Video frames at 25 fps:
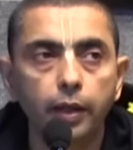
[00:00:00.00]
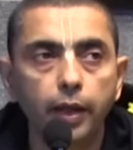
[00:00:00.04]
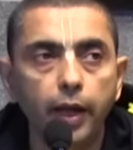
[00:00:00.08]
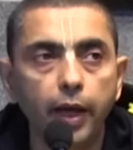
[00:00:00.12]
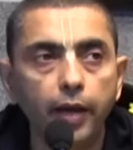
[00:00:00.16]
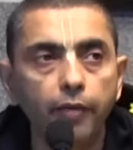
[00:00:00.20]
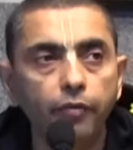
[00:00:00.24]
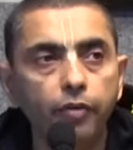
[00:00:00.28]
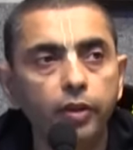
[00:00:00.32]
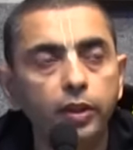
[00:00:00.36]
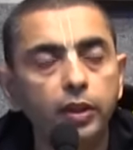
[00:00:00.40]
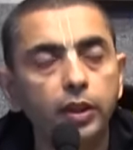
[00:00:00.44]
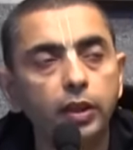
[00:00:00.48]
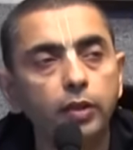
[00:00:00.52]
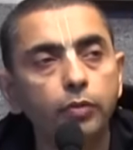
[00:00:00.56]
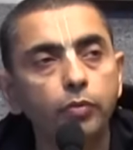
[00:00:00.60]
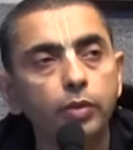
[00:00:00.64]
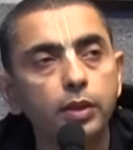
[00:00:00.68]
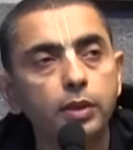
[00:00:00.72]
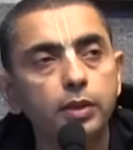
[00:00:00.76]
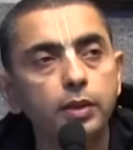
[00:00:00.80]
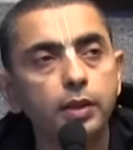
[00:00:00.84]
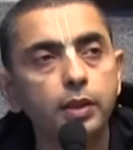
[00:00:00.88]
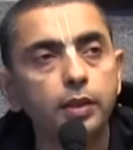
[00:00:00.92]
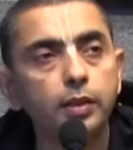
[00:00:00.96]
Everything
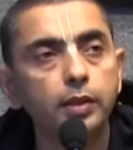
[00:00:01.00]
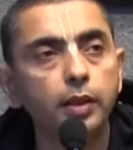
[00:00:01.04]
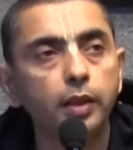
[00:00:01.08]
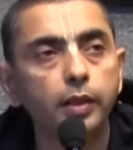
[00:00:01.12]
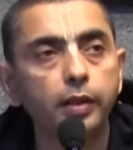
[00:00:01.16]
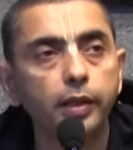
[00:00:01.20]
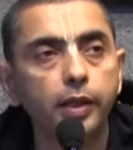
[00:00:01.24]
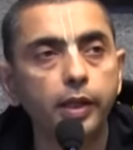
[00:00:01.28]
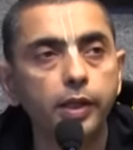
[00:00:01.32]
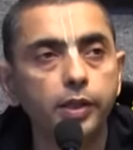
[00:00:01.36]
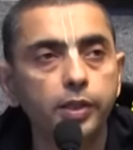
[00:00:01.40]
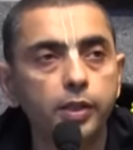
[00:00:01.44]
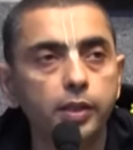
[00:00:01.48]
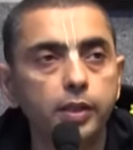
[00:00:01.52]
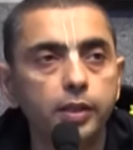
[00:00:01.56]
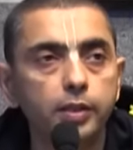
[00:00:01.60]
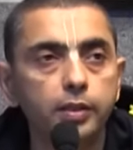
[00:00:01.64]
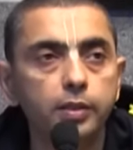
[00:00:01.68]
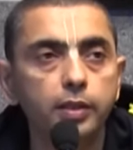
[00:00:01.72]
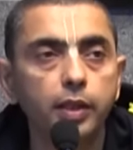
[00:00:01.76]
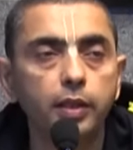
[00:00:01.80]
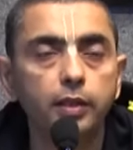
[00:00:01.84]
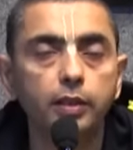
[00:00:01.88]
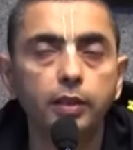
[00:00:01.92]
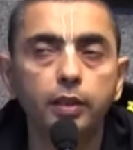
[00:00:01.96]
we see in the creation
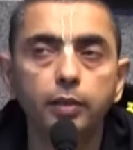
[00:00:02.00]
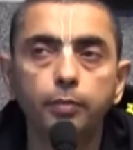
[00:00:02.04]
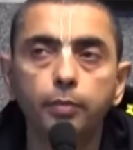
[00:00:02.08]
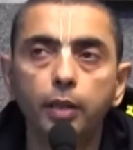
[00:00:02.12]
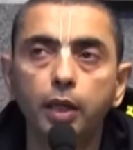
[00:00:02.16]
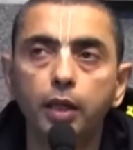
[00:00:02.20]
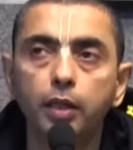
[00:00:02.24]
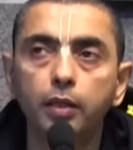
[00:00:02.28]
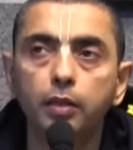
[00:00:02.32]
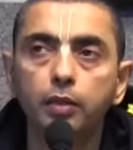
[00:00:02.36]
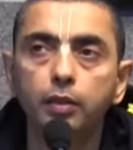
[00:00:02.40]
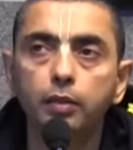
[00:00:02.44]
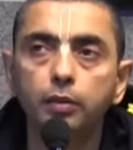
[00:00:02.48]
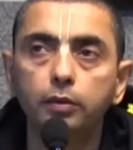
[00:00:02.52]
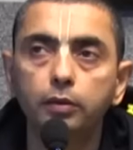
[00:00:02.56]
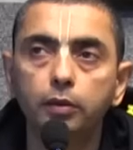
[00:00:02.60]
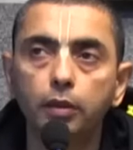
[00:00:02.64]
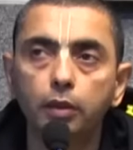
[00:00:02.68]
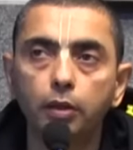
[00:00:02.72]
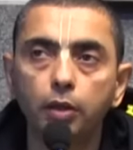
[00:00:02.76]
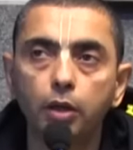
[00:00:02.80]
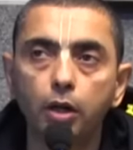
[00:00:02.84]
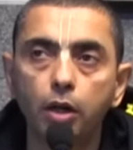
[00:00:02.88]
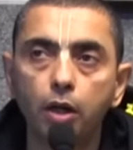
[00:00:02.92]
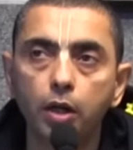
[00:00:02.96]
is nothing but
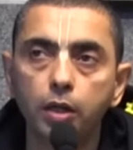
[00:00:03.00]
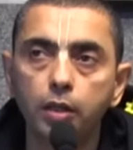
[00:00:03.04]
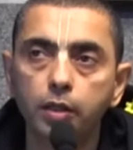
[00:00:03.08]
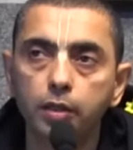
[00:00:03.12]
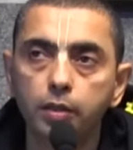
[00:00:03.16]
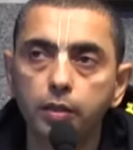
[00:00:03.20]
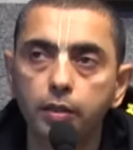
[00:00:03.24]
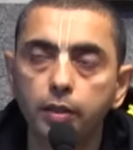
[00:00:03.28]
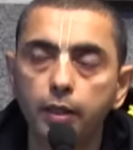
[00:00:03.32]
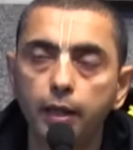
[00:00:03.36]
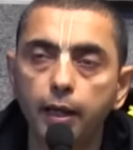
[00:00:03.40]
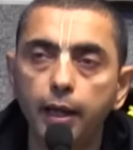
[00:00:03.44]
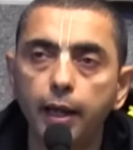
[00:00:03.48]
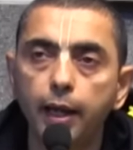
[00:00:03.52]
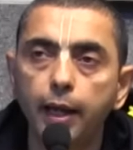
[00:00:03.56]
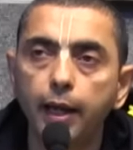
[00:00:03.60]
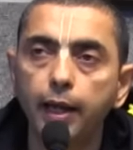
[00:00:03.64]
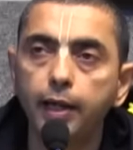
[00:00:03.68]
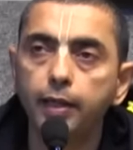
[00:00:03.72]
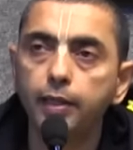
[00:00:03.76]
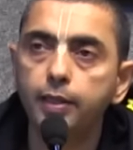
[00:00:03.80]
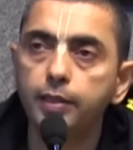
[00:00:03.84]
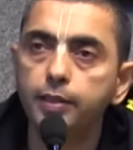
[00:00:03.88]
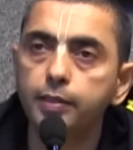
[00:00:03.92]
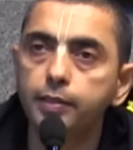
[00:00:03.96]
the Lord
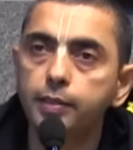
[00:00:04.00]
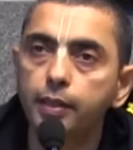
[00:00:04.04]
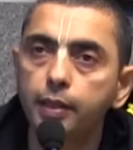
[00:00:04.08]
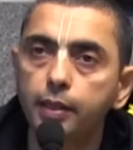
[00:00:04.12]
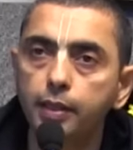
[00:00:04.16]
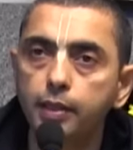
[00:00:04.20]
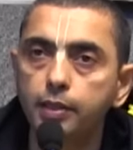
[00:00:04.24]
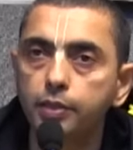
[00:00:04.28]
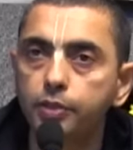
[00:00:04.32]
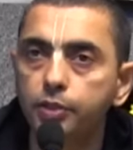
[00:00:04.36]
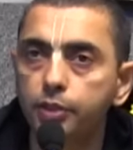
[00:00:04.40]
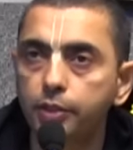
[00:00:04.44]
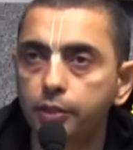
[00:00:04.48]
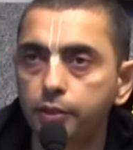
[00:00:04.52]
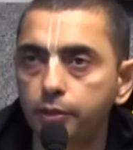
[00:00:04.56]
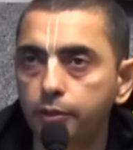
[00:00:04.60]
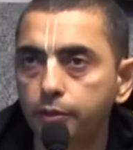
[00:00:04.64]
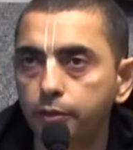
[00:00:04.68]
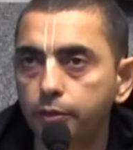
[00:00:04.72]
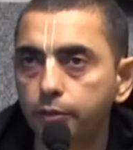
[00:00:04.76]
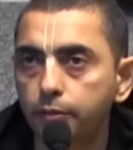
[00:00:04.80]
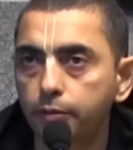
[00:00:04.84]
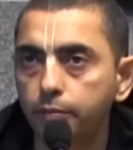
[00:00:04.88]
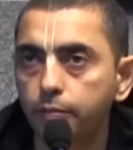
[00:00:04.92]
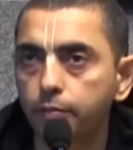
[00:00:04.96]
and His
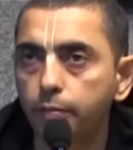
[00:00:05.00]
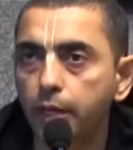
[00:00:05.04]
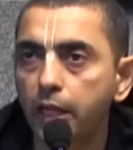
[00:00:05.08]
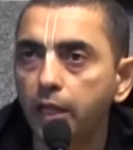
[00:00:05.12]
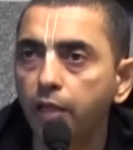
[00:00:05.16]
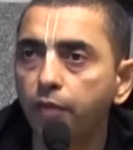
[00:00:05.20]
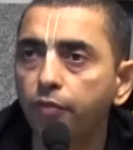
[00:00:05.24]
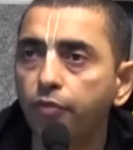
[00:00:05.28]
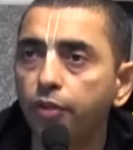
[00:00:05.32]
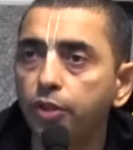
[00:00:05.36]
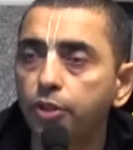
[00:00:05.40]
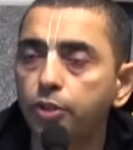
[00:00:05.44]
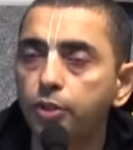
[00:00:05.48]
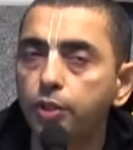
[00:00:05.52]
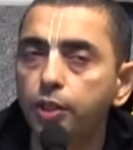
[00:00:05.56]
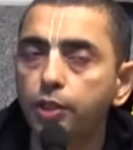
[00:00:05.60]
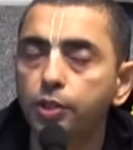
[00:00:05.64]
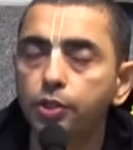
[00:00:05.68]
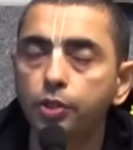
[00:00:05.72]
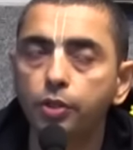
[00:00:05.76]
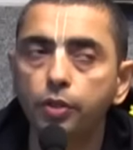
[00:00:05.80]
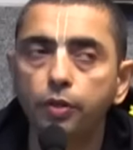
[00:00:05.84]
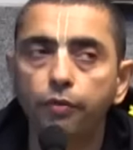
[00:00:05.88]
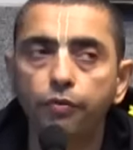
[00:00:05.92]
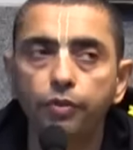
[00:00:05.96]
energies,
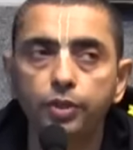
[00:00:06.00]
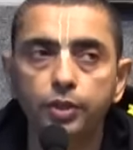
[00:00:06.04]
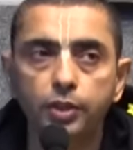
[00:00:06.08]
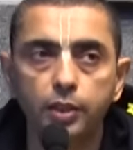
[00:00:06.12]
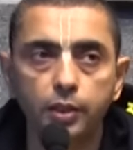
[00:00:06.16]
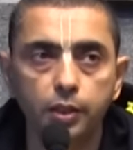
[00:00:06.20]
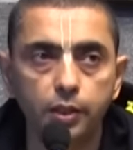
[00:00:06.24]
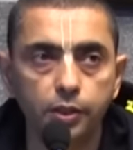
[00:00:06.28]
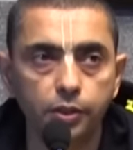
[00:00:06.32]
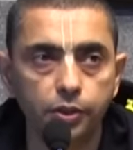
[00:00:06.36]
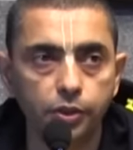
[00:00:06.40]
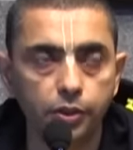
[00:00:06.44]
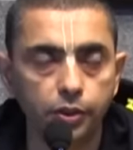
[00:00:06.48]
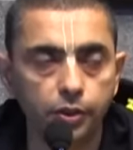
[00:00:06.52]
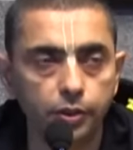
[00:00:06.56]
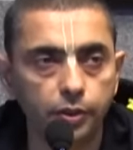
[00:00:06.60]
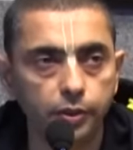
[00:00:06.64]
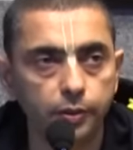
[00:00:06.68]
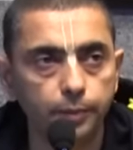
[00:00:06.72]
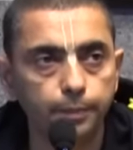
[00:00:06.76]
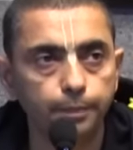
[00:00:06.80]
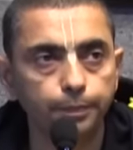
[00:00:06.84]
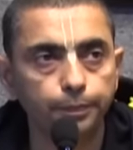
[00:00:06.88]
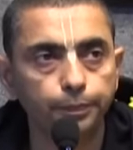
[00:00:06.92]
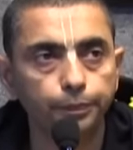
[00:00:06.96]
manifestation of His
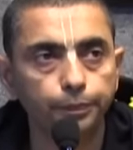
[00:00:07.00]
energies.